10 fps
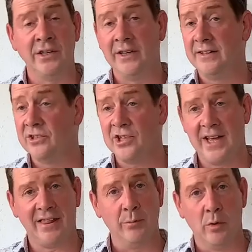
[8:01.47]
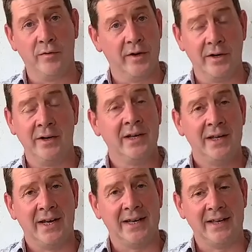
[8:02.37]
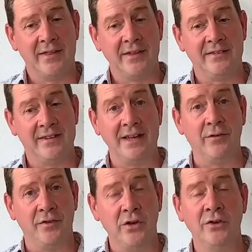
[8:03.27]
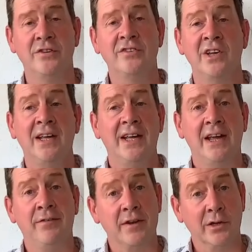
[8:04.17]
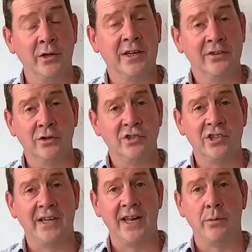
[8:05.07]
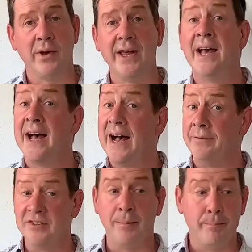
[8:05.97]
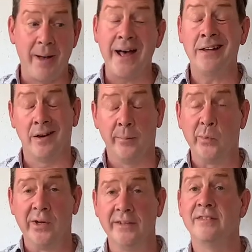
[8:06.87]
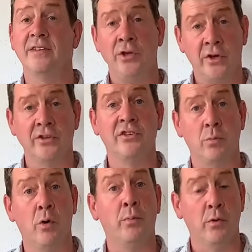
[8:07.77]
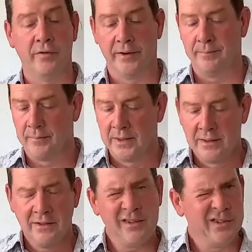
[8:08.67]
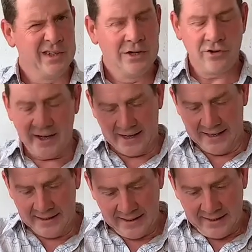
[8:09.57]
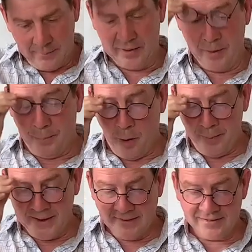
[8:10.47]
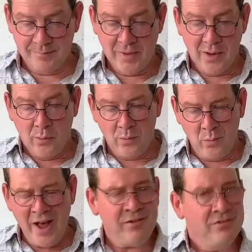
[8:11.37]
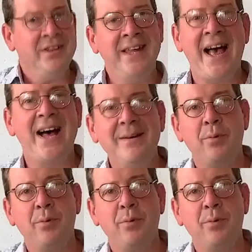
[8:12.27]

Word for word: you need to check them over uh, the day of use. If they're looking dodgy in any way, have some backup ones that you can swap over. So tricky. But the poppies, we haven't really had